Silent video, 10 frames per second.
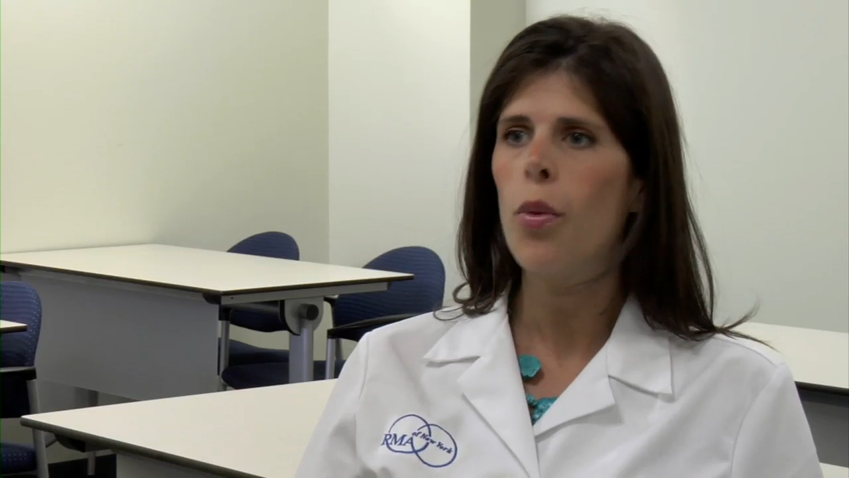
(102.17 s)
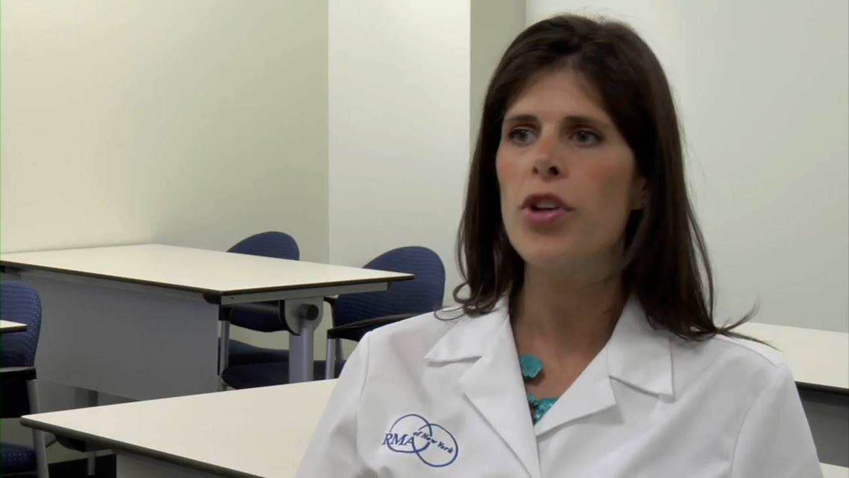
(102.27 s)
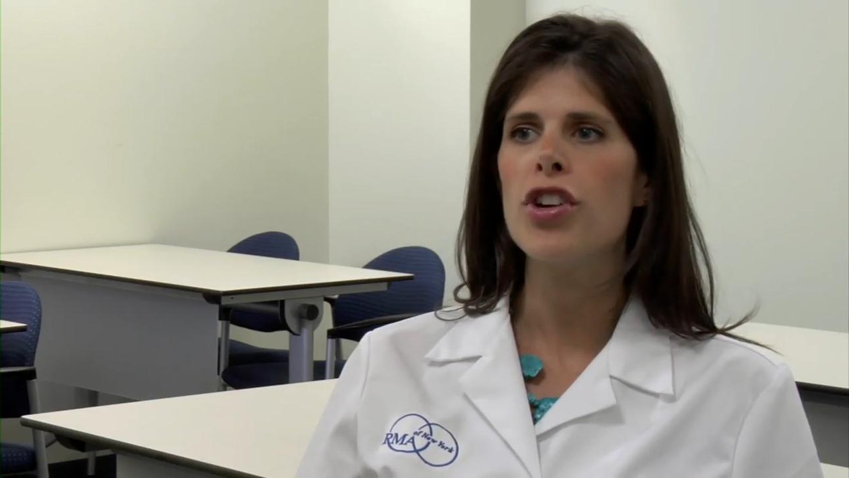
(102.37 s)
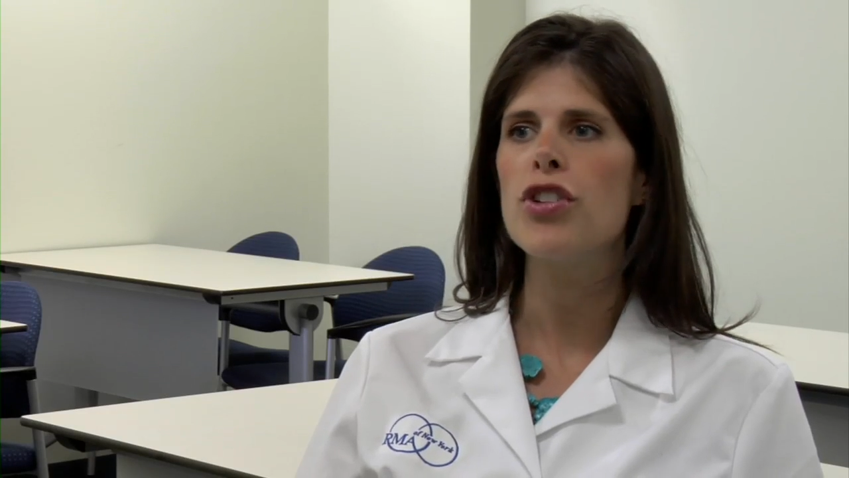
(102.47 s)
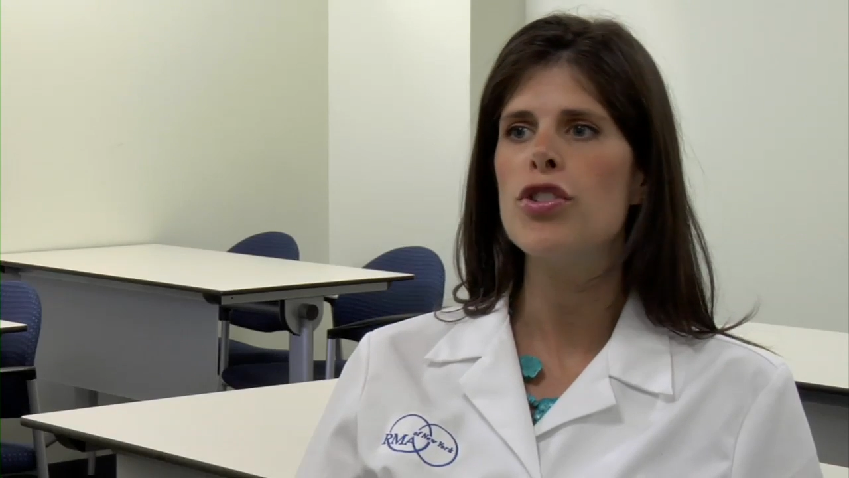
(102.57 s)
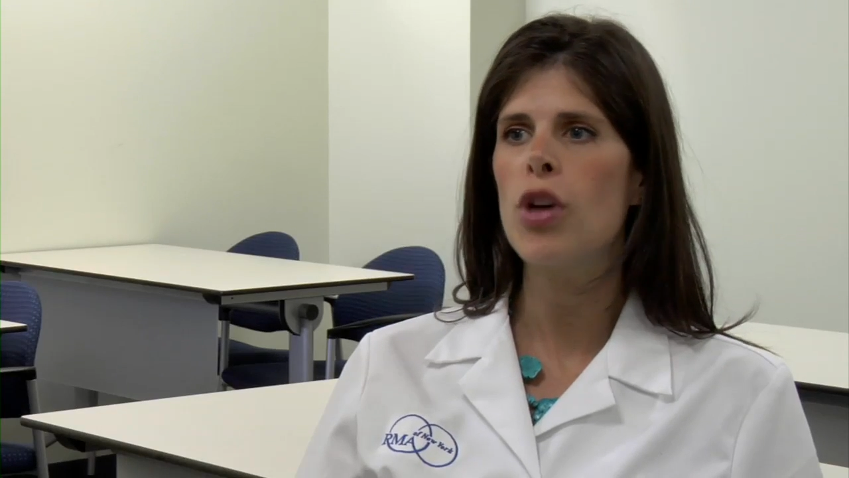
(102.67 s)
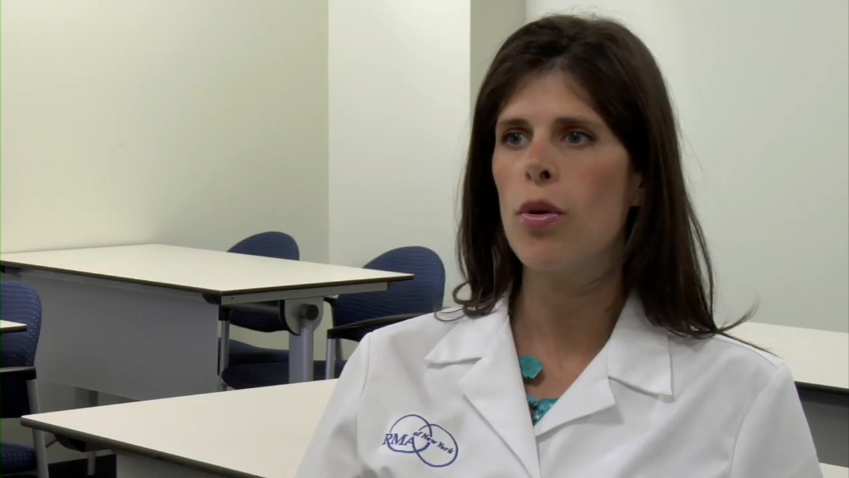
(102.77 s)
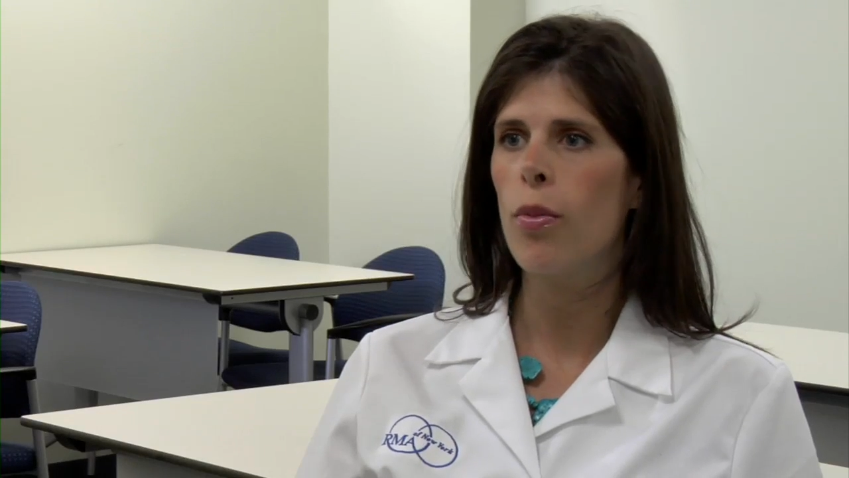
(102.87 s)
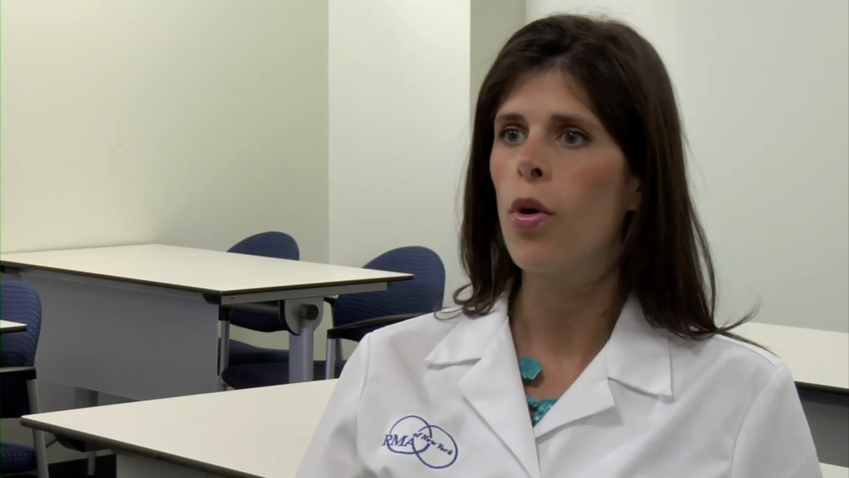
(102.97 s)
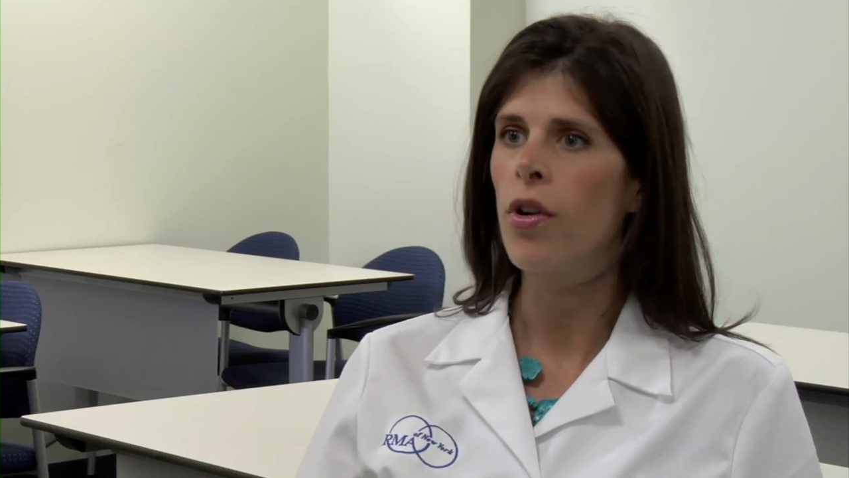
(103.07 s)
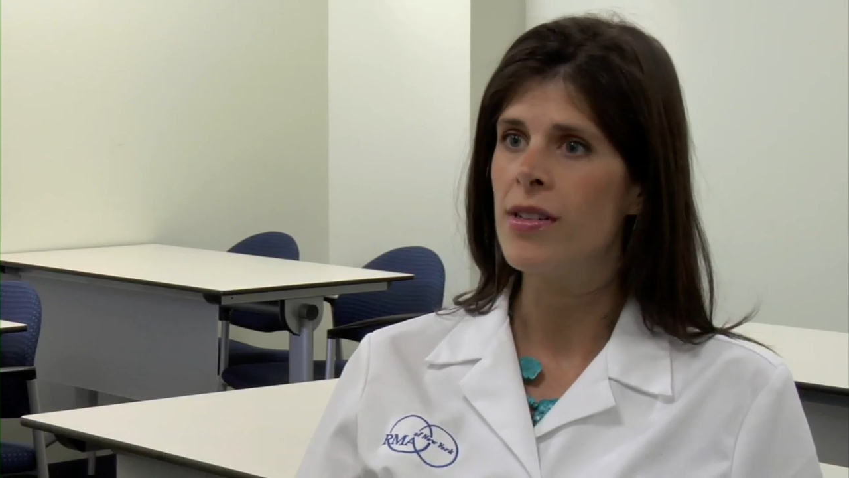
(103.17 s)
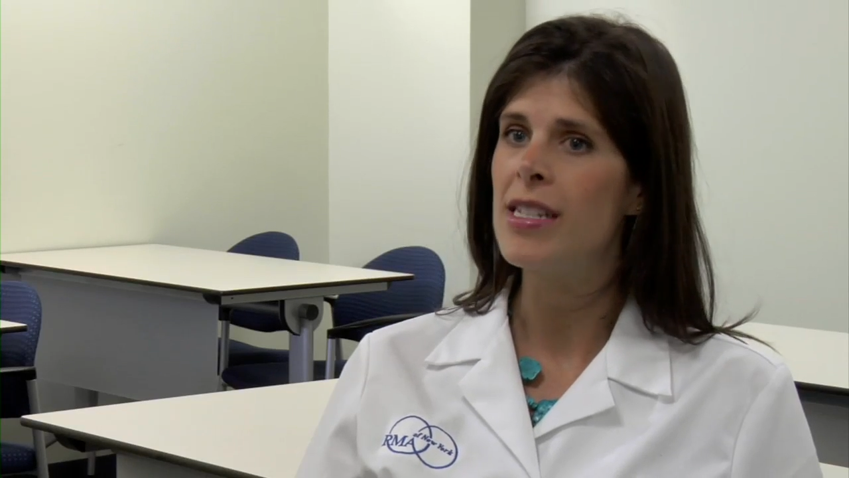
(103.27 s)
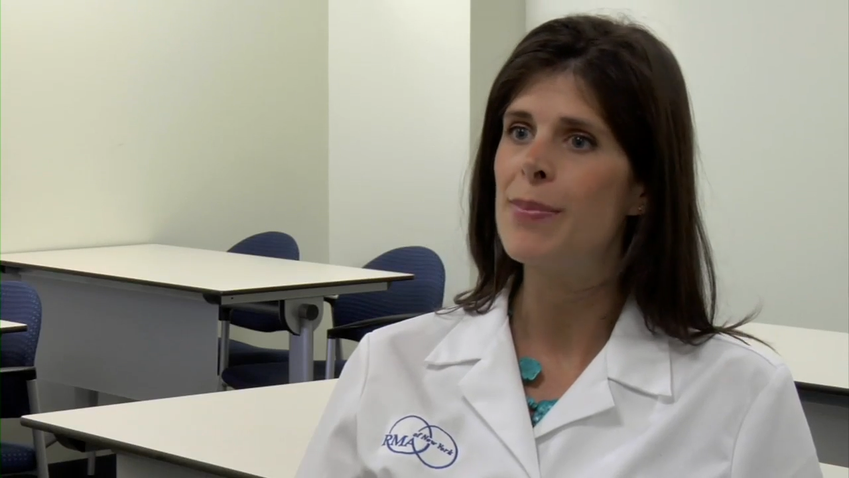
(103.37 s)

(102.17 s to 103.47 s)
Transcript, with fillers: which are so important,